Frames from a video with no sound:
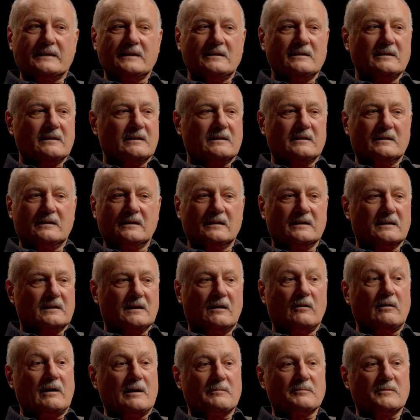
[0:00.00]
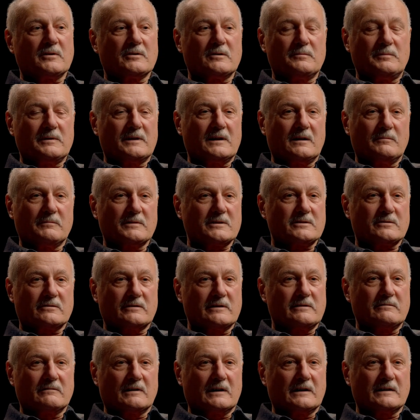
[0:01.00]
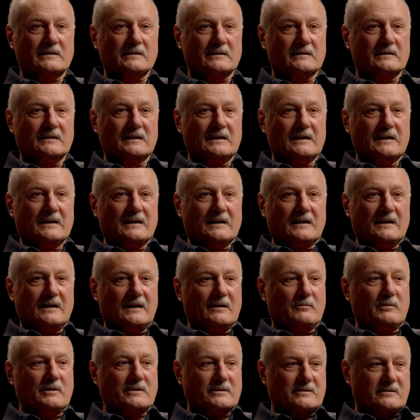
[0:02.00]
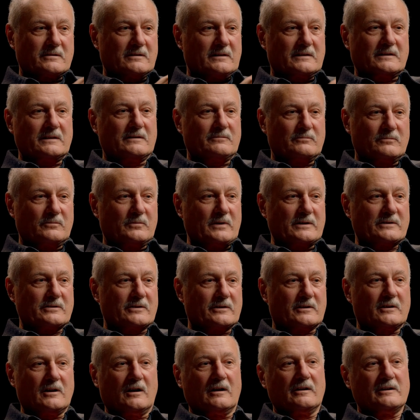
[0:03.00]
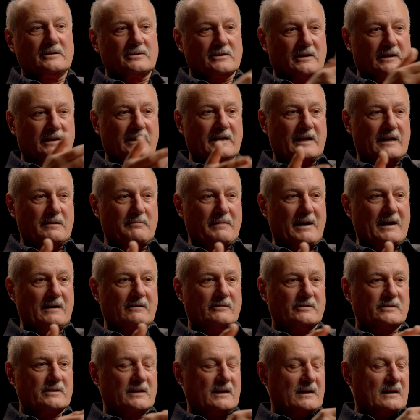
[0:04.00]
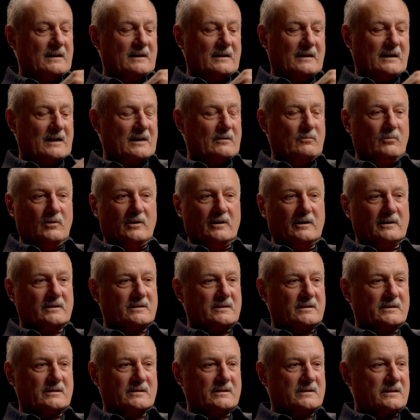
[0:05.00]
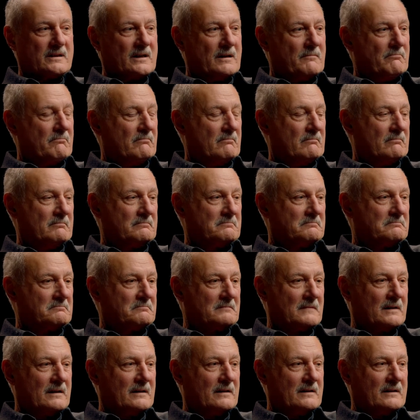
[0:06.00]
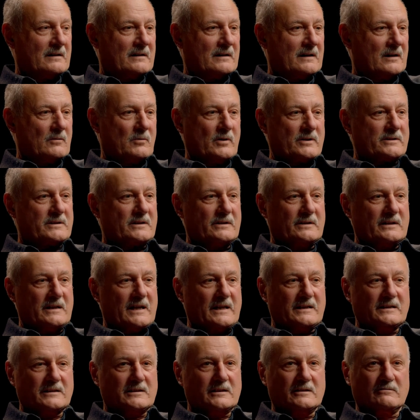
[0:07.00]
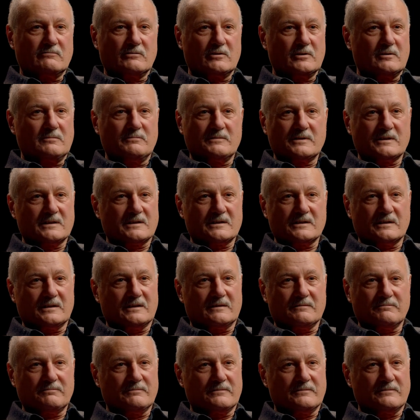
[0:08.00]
didn't think, oh, I'm going to become a screenwriter. I went to, I did, went to the college, I came out, I worked as um, I worked in the editing rooms as a